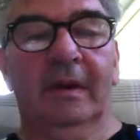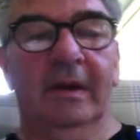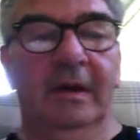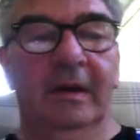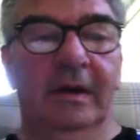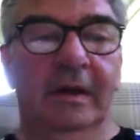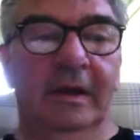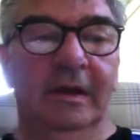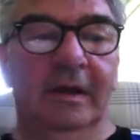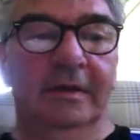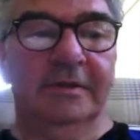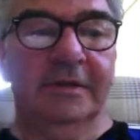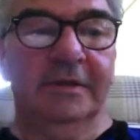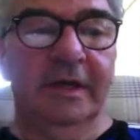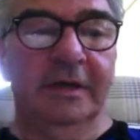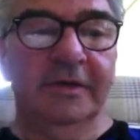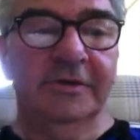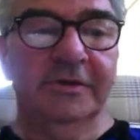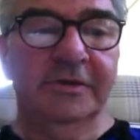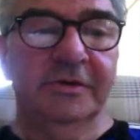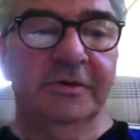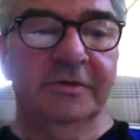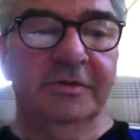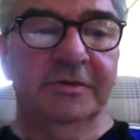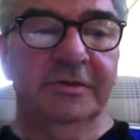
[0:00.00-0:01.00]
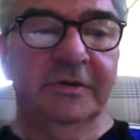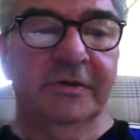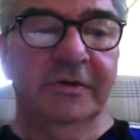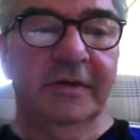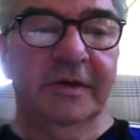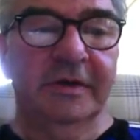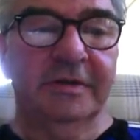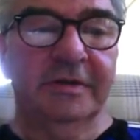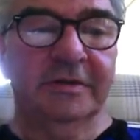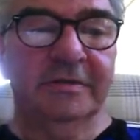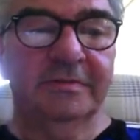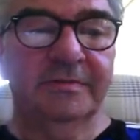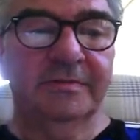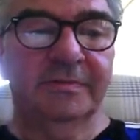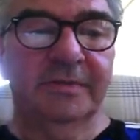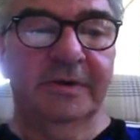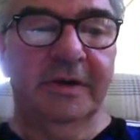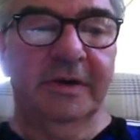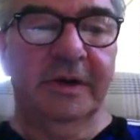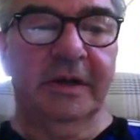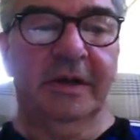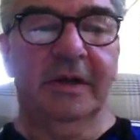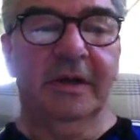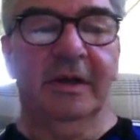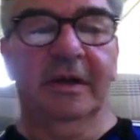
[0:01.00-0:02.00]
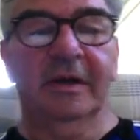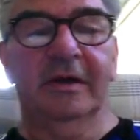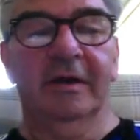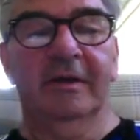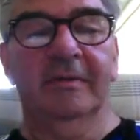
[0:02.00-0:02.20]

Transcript: it takes you to this particular